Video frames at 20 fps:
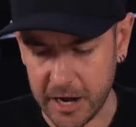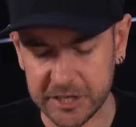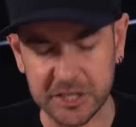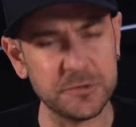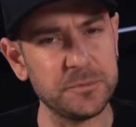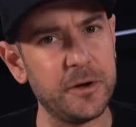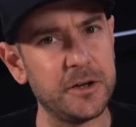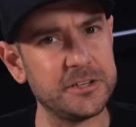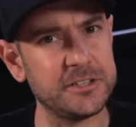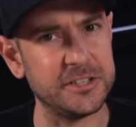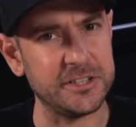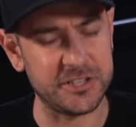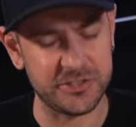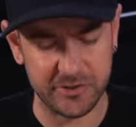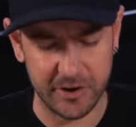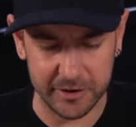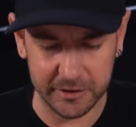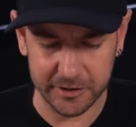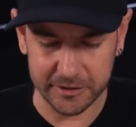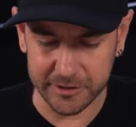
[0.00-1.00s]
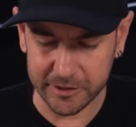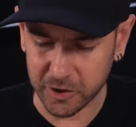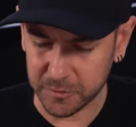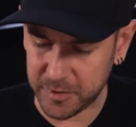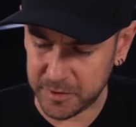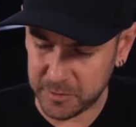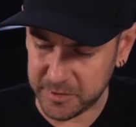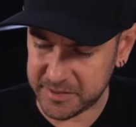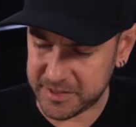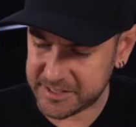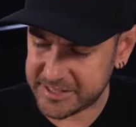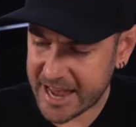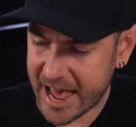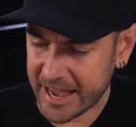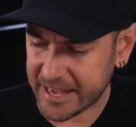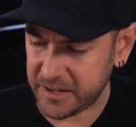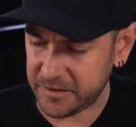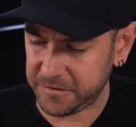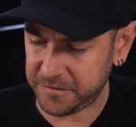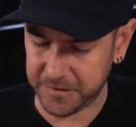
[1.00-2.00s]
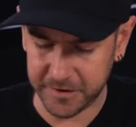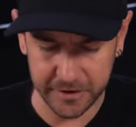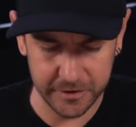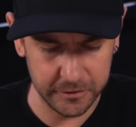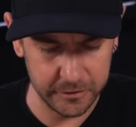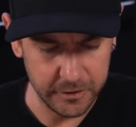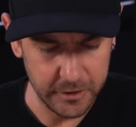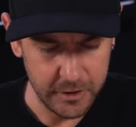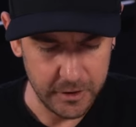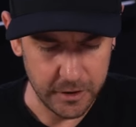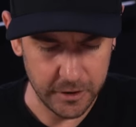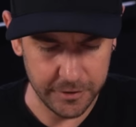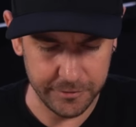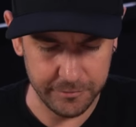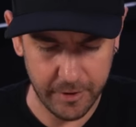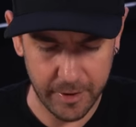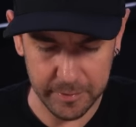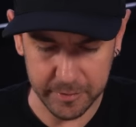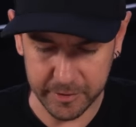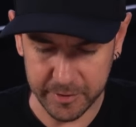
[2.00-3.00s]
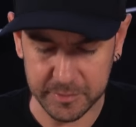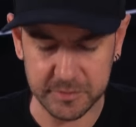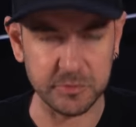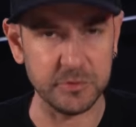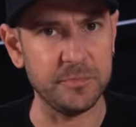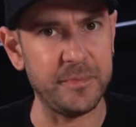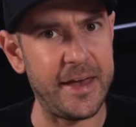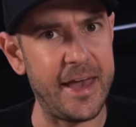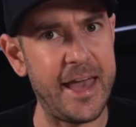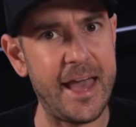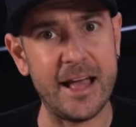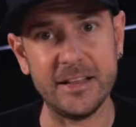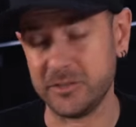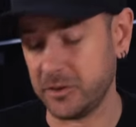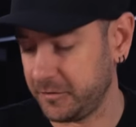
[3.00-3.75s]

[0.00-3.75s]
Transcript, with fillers: I just personally struggle a little bit with the tacky feel of the rubber grips with bare hands.